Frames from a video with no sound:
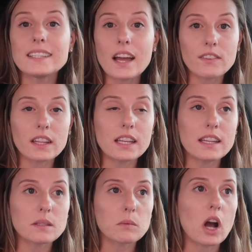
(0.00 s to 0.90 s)
I definitely
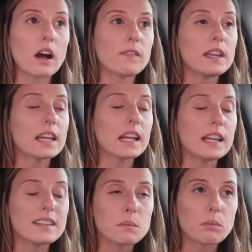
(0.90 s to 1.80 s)
need some coffee and I
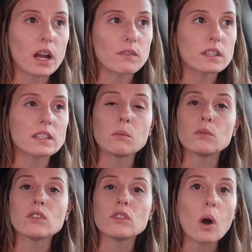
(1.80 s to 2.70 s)
need some breakfast. I'm
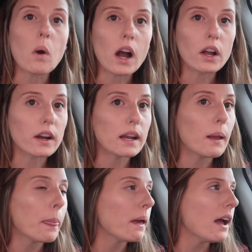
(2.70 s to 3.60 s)
so
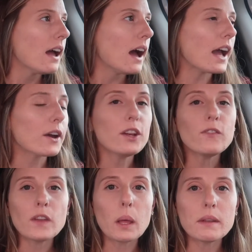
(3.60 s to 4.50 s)
hungry. I
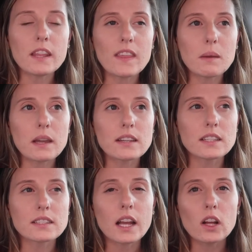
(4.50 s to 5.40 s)
couldn't film anything because
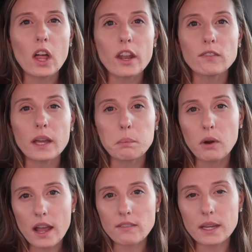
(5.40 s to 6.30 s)
it's like a lot of like
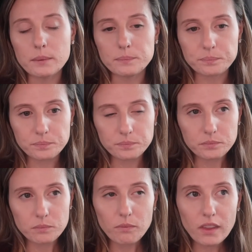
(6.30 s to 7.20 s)
private
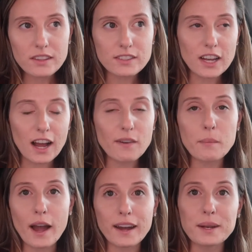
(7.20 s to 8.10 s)
stuff.
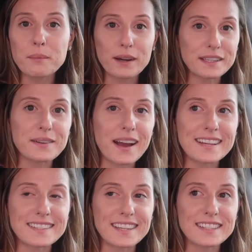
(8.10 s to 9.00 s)
I'm not gonna bring you
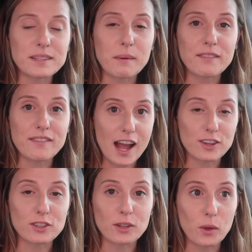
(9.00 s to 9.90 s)
guys into my
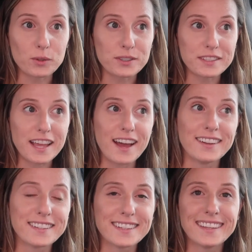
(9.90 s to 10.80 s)
vaginal
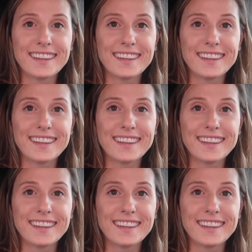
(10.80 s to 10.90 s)
ultrasound.